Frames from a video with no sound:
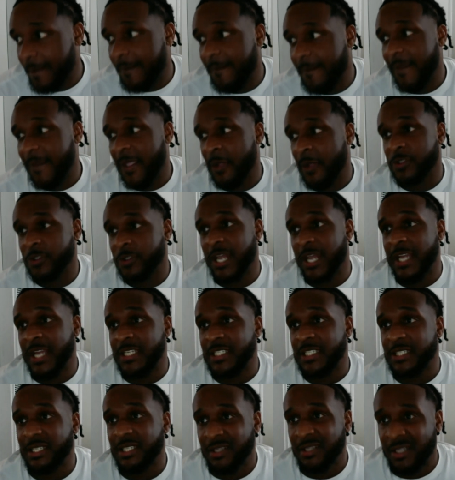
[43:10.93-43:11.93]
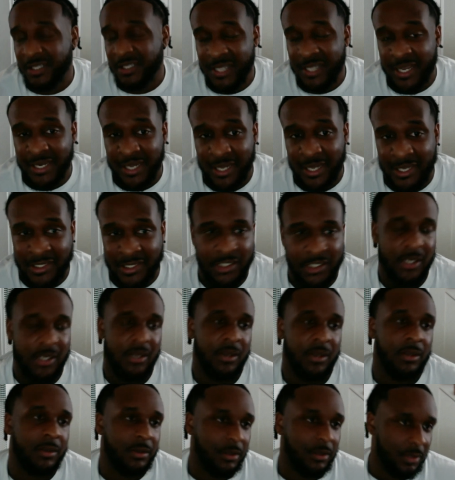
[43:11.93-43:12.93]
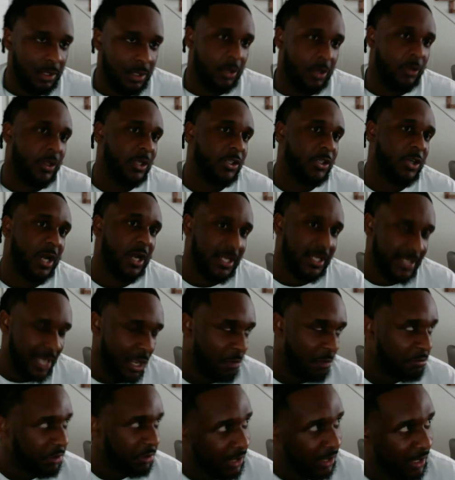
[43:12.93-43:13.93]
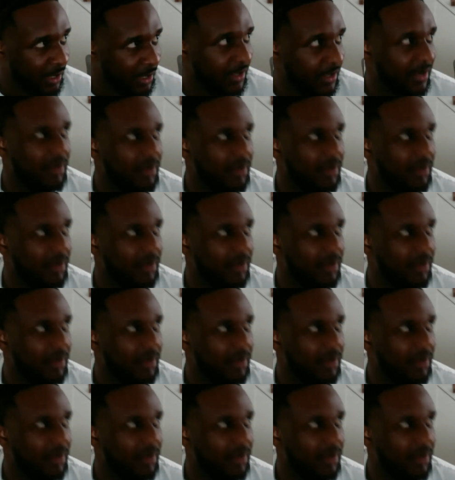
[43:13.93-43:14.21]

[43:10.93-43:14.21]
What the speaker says: It was actually looked at as, they try to downplay it,